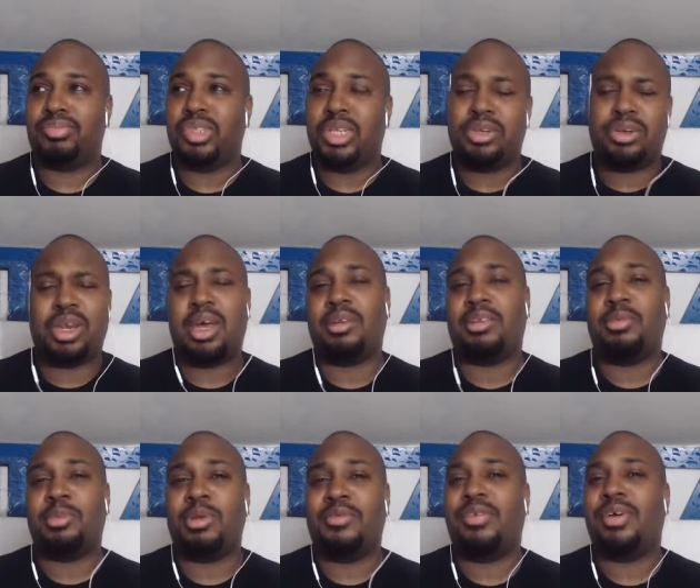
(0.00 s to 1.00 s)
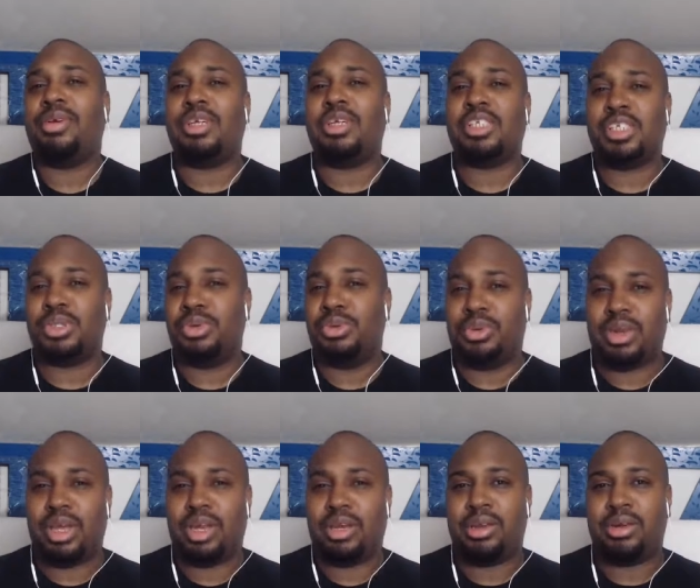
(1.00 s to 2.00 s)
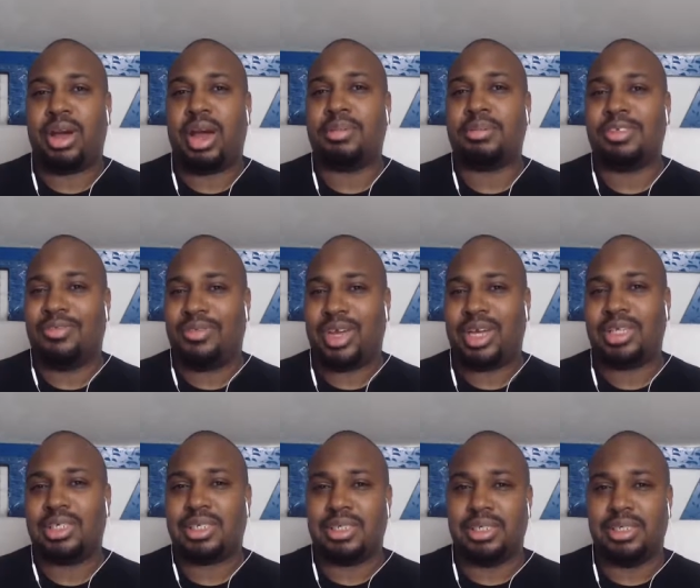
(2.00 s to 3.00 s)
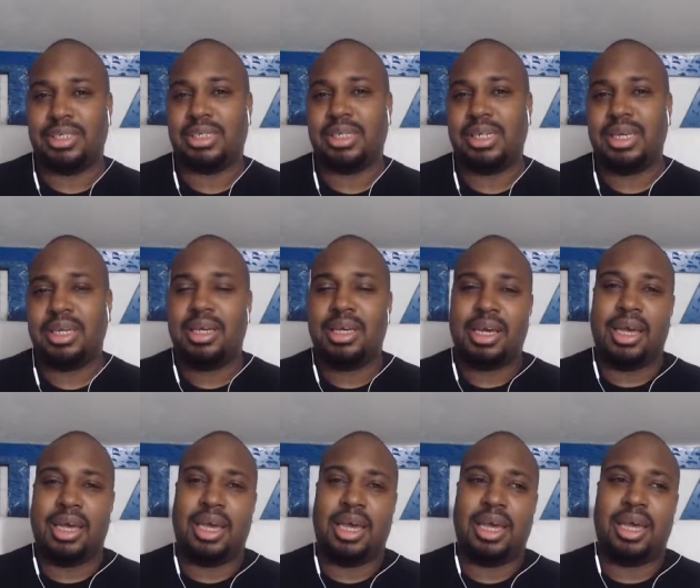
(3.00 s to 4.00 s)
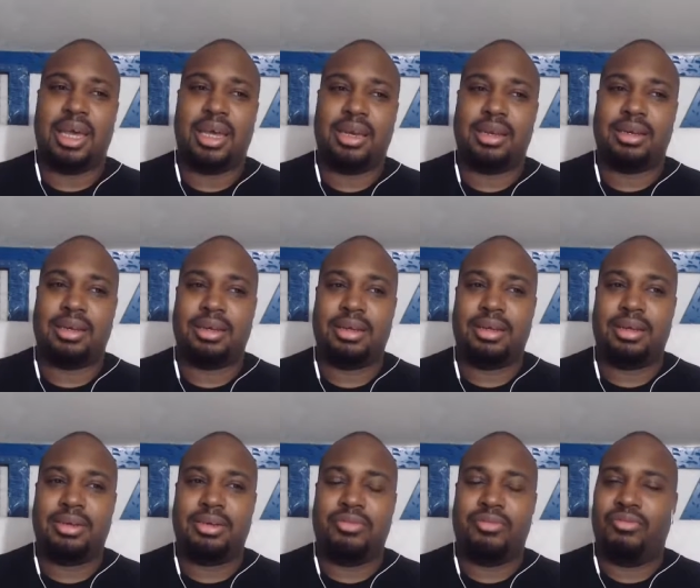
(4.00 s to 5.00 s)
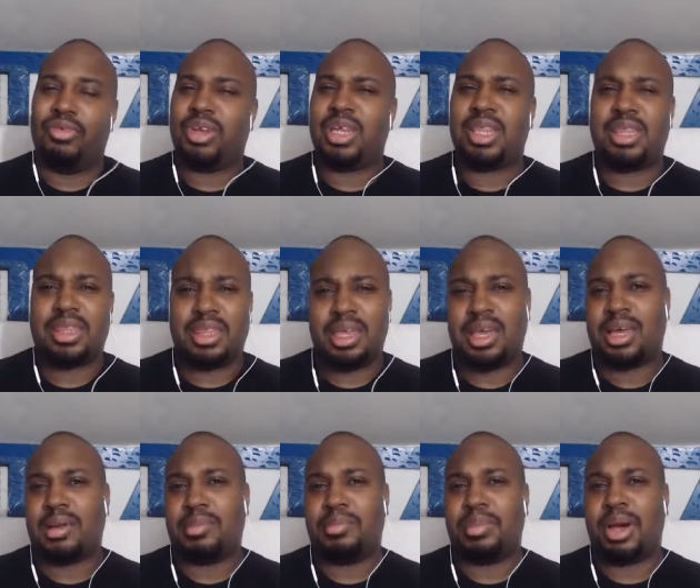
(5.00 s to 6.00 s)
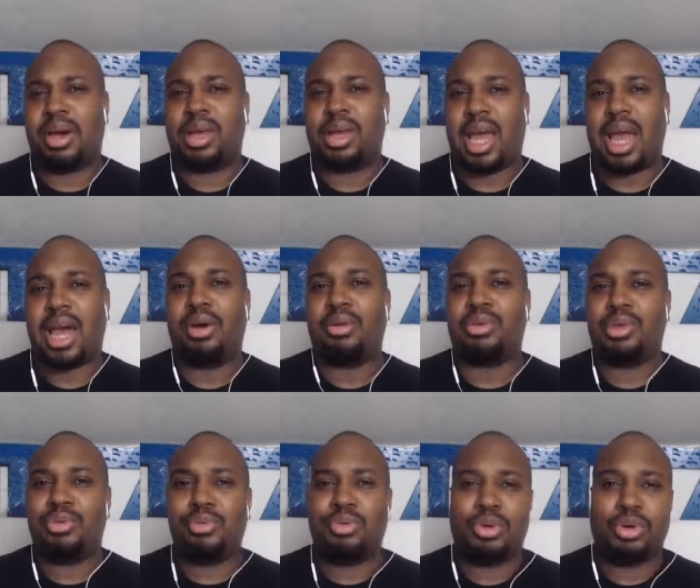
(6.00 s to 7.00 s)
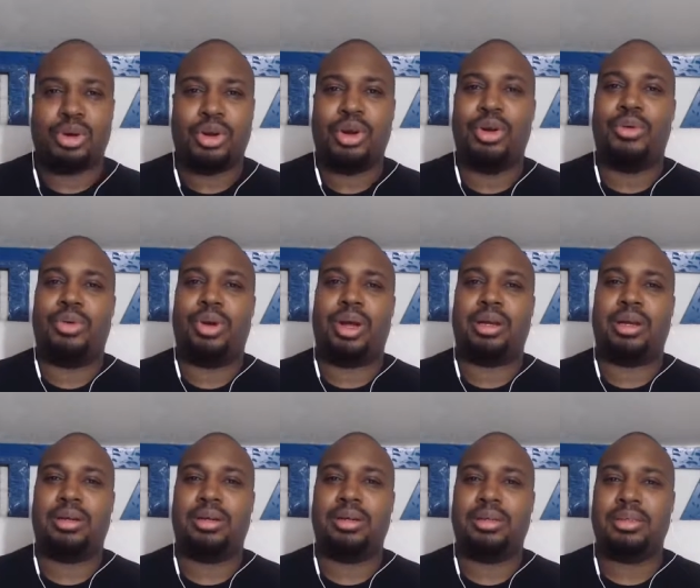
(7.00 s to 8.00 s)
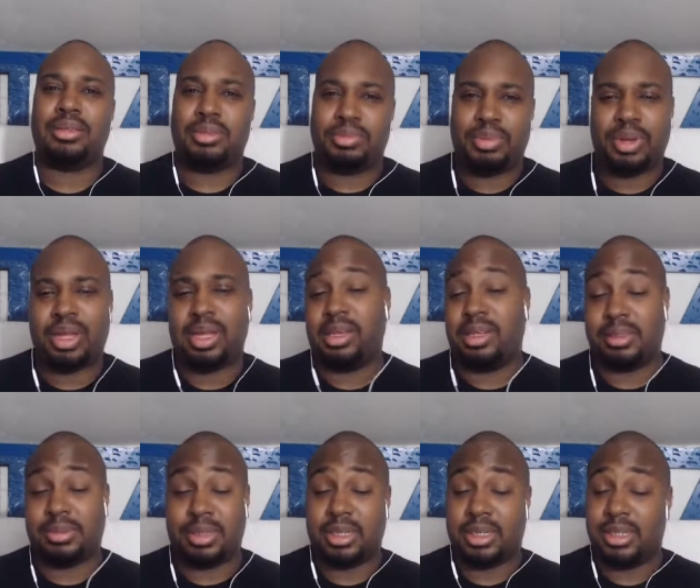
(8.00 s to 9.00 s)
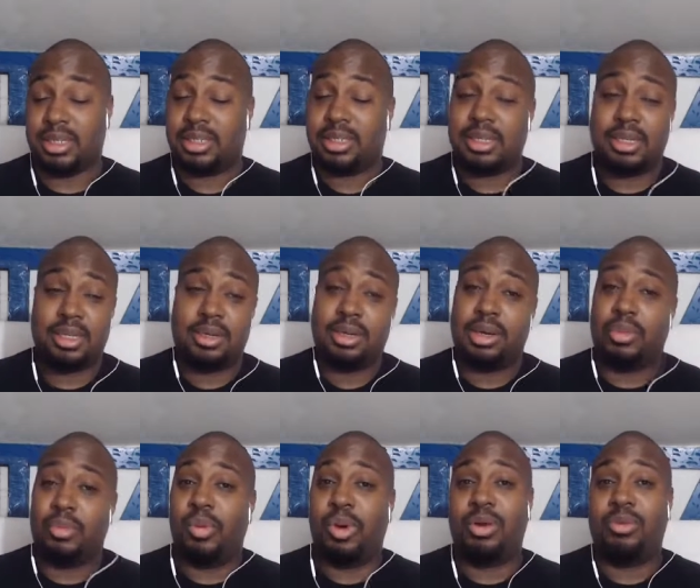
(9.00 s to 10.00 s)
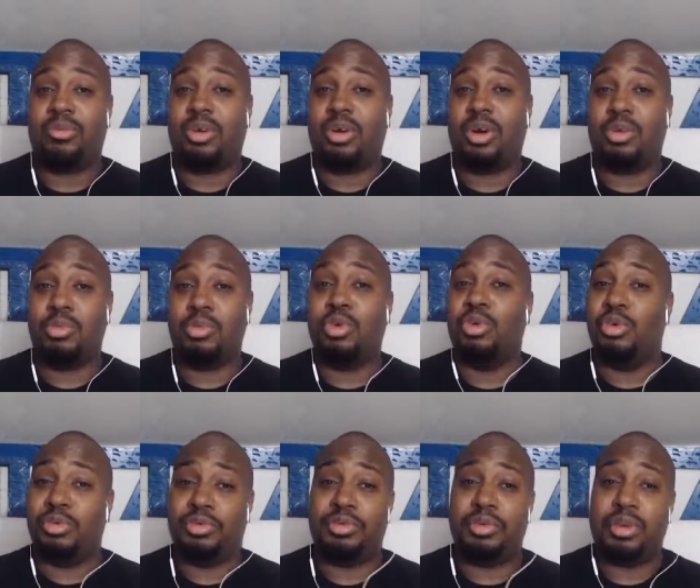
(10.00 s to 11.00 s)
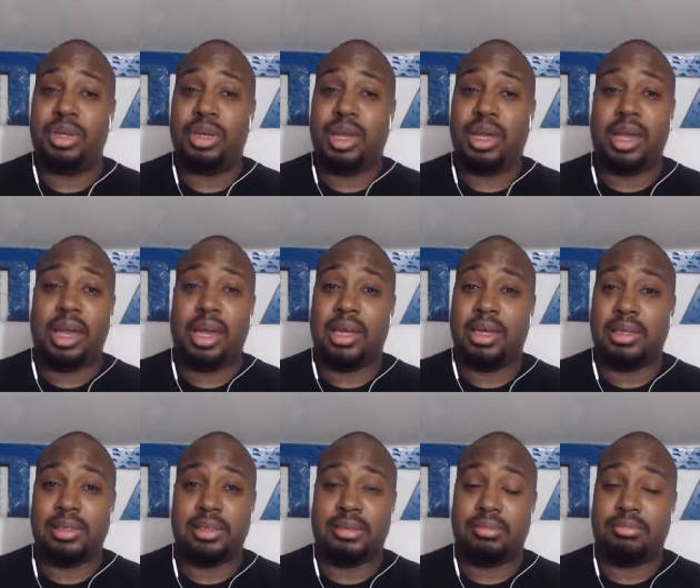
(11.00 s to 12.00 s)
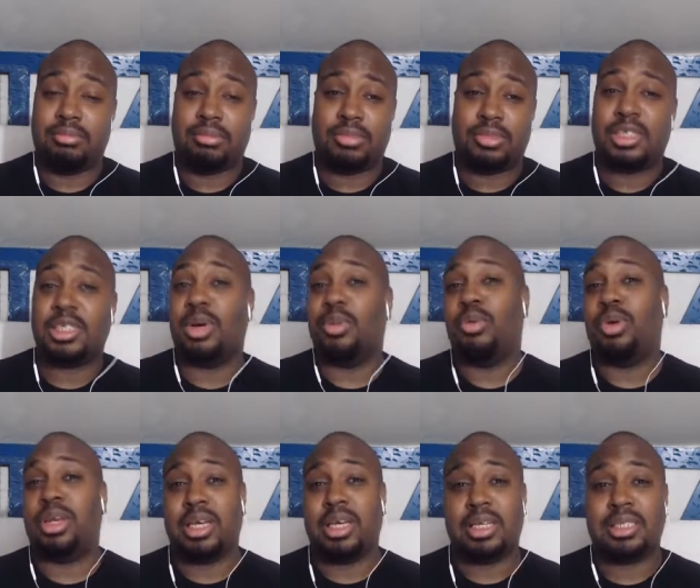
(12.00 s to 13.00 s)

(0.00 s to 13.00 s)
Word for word: you're gonna have to be very astute in your observations and really think about how you were going to play this because one wrong move and someone gets